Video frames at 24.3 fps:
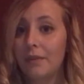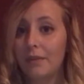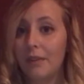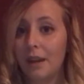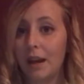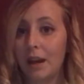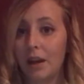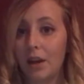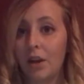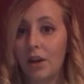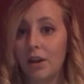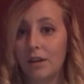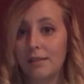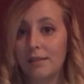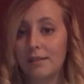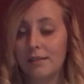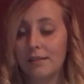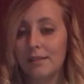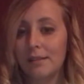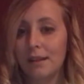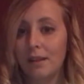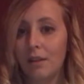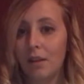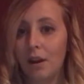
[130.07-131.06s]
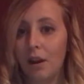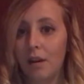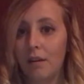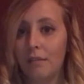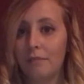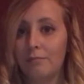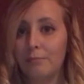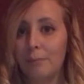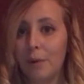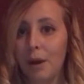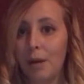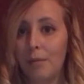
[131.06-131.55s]
that causes a lot
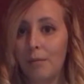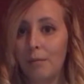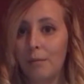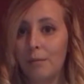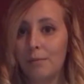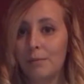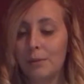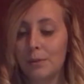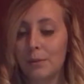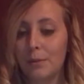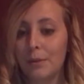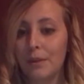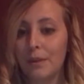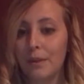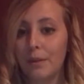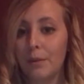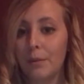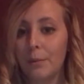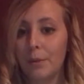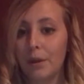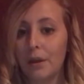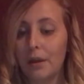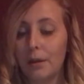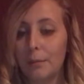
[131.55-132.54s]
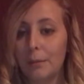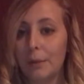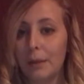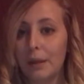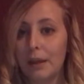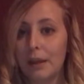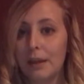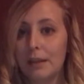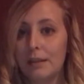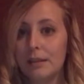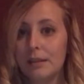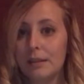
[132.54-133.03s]
of problems within the
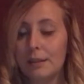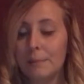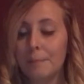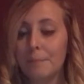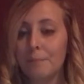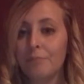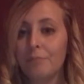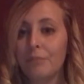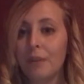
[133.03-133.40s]
workplace.